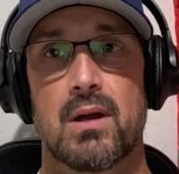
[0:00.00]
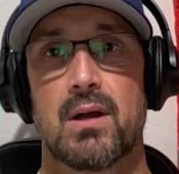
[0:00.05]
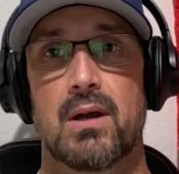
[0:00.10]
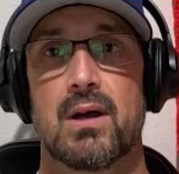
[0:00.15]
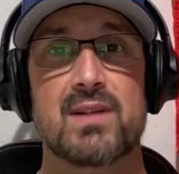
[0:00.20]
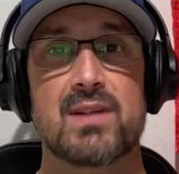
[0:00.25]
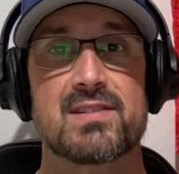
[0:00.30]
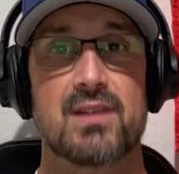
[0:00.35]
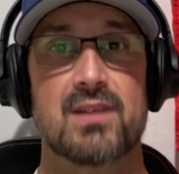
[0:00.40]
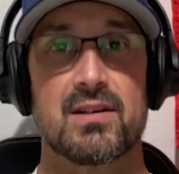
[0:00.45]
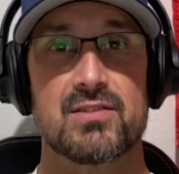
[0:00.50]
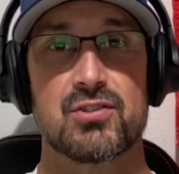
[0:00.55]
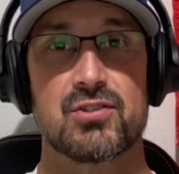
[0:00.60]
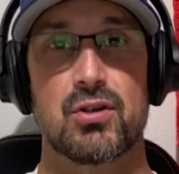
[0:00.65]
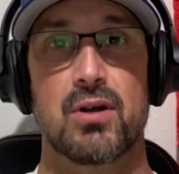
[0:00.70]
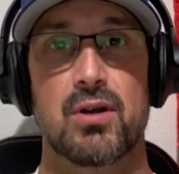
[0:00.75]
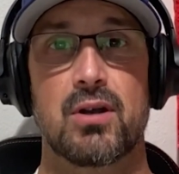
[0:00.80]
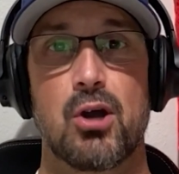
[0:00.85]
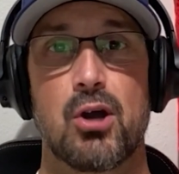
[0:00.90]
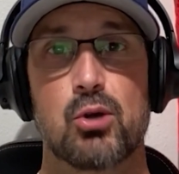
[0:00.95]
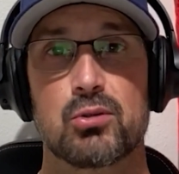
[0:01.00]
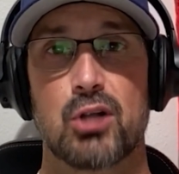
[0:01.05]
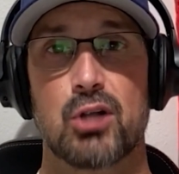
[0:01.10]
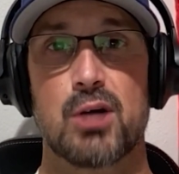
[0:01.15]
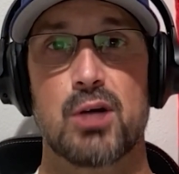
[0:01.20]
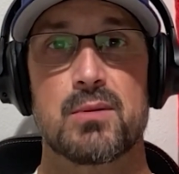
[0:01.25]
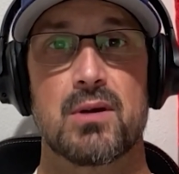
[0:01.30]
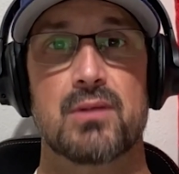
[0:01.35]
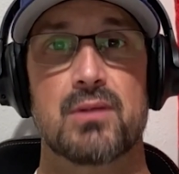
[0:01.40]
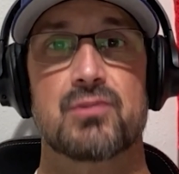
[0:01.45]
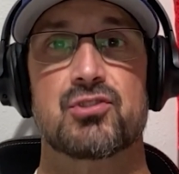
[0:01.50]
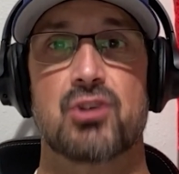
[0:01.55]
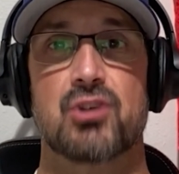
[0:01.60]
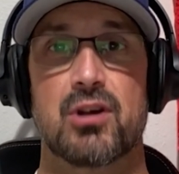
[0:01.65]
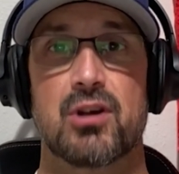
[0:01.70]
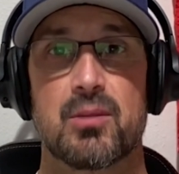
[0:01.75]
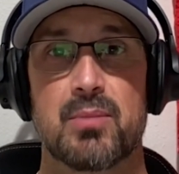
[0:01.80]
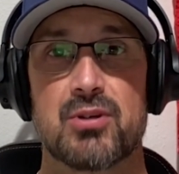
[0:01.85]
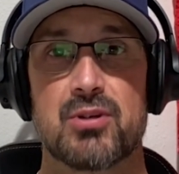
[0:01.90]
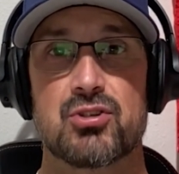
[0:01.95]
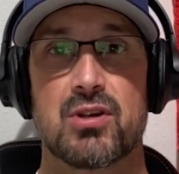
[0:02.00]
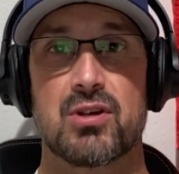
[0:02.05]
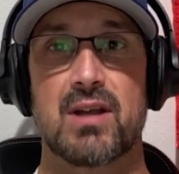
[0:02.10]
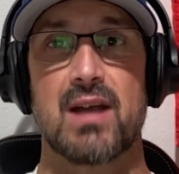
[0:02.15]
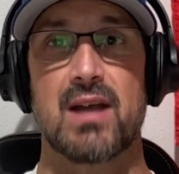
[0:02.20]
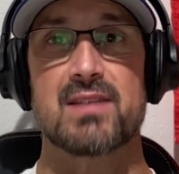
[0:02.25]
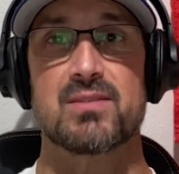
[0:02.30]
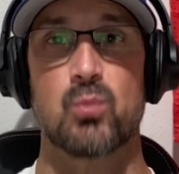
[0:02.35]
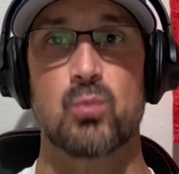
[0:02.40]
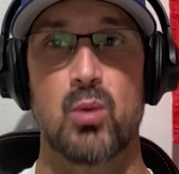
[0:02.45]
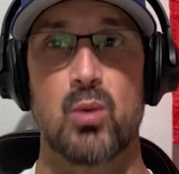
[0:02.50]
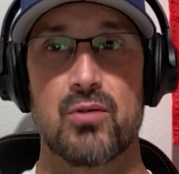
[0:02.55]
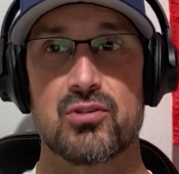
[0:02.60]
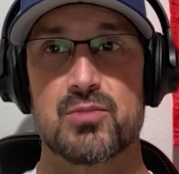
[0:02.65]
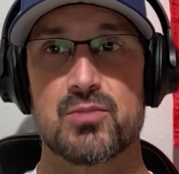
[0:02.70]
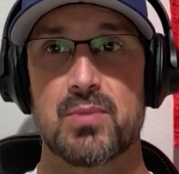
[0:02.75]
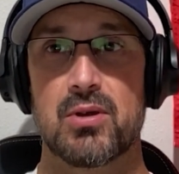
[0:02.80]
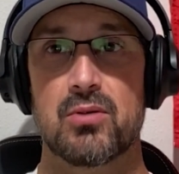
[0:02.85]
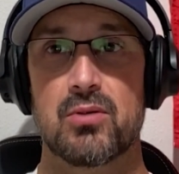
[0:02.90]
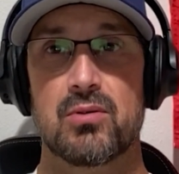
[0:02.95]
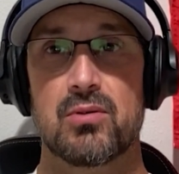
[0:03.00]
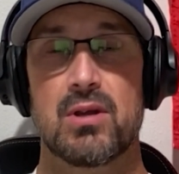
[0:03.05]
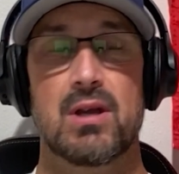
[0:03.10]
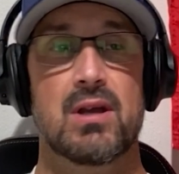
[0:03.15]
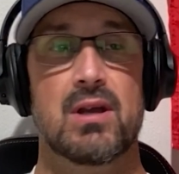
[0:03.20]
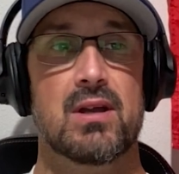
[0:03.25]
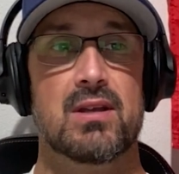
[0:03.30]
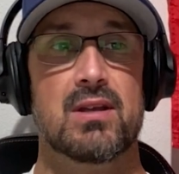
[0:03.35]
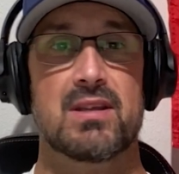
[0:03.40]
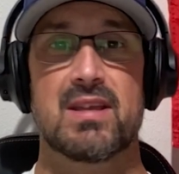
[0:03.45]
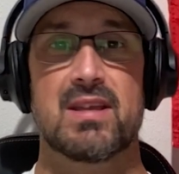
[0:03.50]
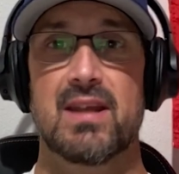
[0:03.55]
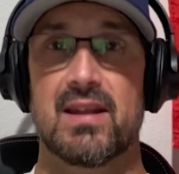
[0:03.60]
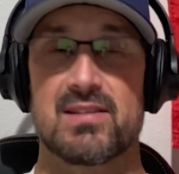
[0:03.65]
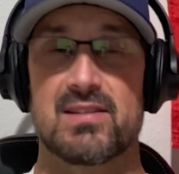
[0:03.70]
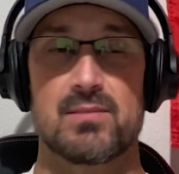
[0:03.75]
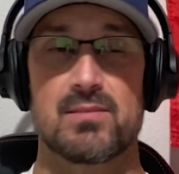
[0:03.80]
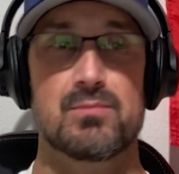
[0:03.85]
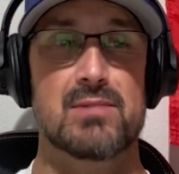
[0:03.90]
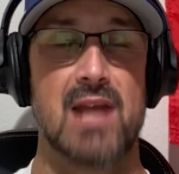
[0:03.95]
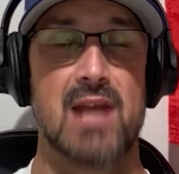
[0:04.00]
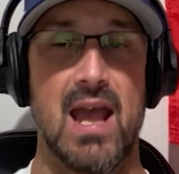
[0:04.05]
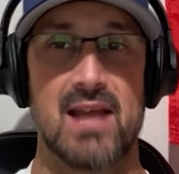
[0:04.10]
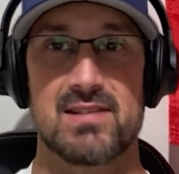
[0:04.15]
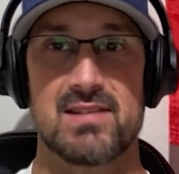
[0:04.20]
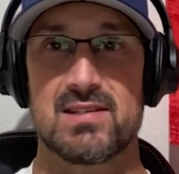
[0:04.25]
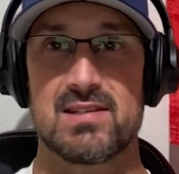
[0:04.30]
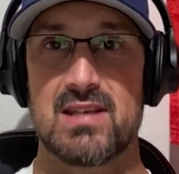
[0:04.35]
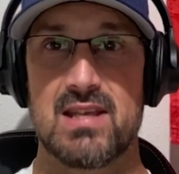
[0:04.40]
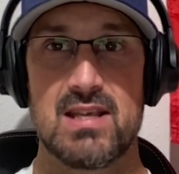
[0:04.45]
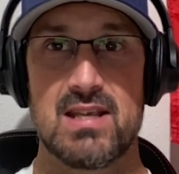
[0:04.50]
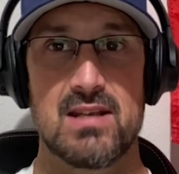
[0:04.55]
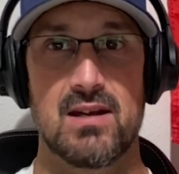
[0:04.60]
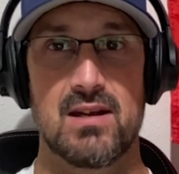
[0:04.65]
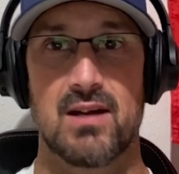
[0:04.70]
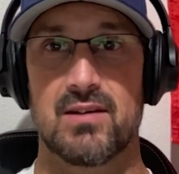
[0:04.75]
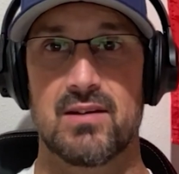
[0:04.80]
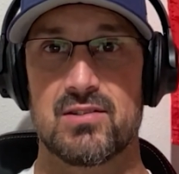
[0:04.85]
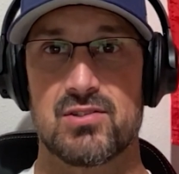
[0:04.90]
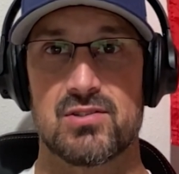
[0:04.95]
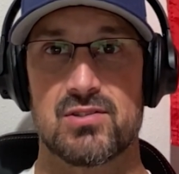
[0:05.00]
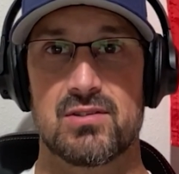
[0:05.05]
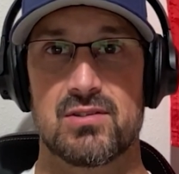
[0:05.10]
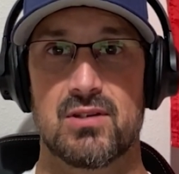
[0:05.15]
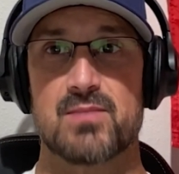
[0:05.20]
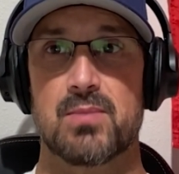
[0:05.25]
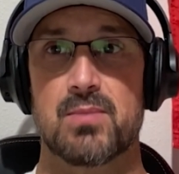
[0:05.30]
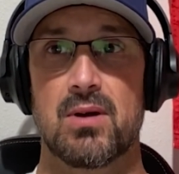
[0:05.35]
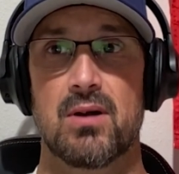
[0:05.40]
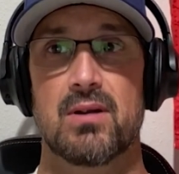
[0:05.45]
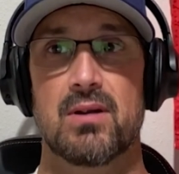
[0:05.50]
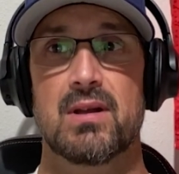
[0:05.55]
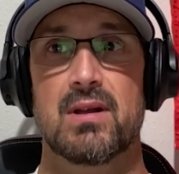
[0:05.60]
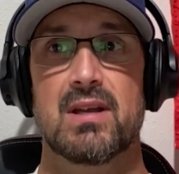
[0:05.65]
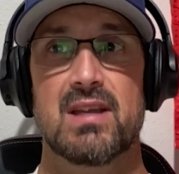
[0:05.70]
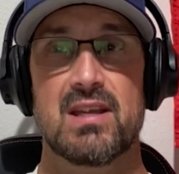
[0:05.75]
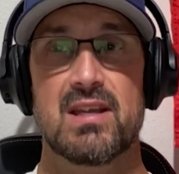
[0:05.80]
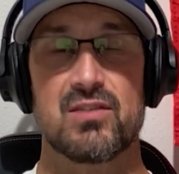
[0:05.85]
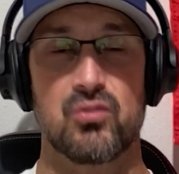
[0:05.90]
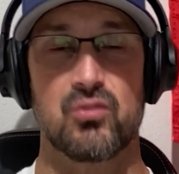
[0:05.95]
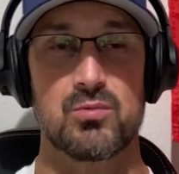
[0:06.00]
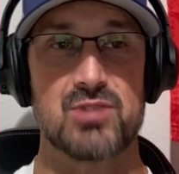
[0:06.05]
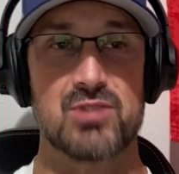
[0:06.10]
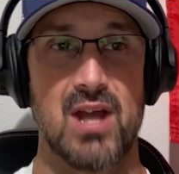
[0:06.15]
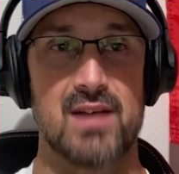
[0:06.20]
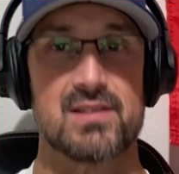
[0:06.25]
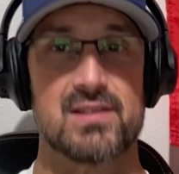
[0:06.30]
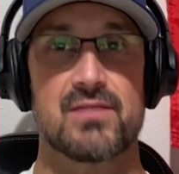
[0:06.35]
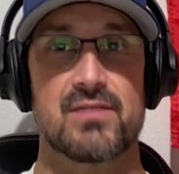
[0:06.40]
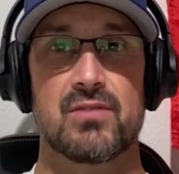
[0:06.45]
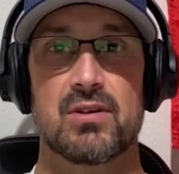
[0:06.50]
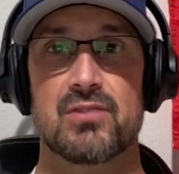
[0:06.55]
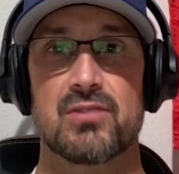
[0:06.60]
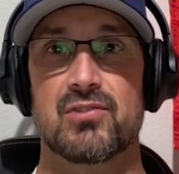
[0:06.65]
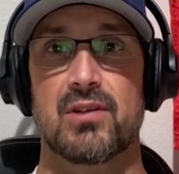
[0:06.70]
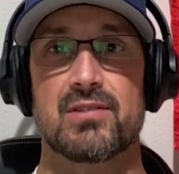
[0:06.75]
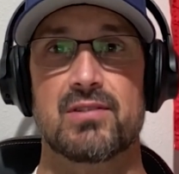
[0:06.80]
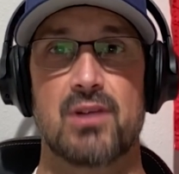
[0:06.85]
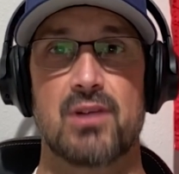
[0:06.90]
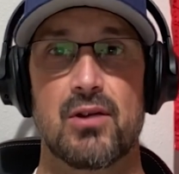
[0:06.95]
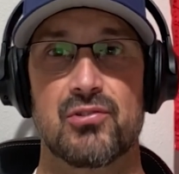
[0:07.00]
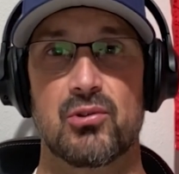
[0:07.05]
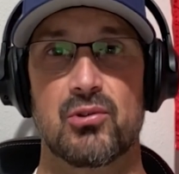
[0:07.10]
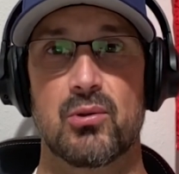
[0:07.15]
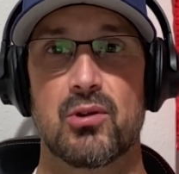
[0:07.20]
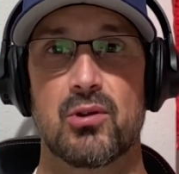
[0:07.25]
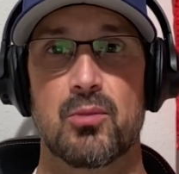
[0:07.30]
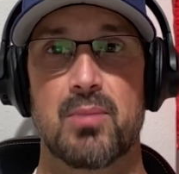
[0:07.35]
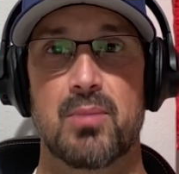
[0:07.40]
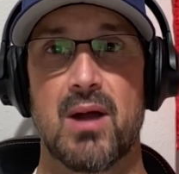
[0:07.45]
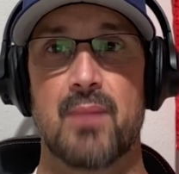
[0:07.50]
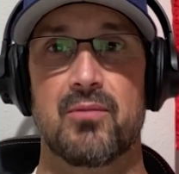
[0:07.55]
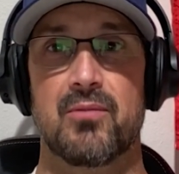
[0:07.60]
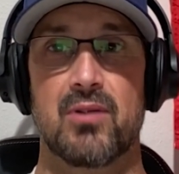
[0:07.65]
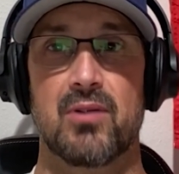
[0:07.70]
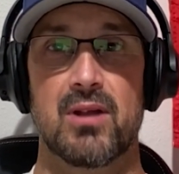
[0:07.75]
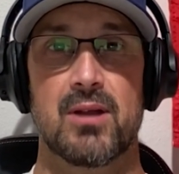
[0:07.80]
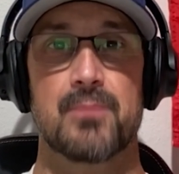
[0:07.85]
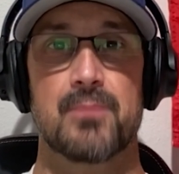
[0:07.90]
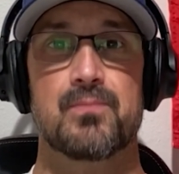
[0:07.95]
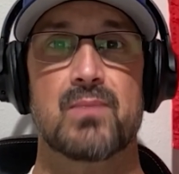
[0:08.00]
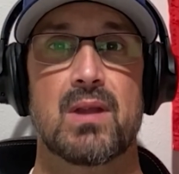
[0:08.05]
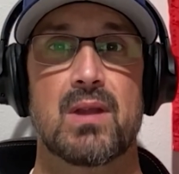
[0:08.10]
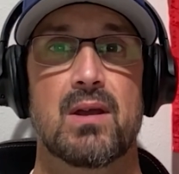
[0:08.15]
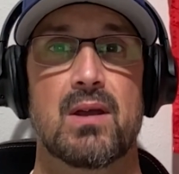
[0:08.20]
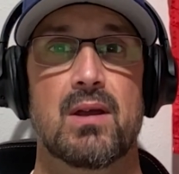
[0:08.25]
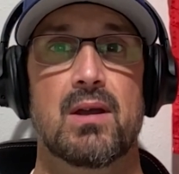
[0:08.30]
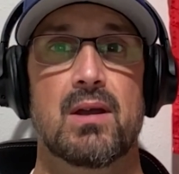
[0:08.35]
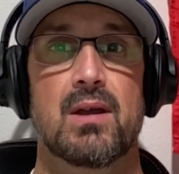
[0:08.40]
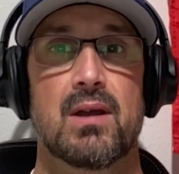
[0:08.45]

The Red Sox took Oklahoma starting pitcher Kyson Witherspoon. Kid has some nasty heat on this fastball. He's from Jacksonville, so it's also a little pop for him.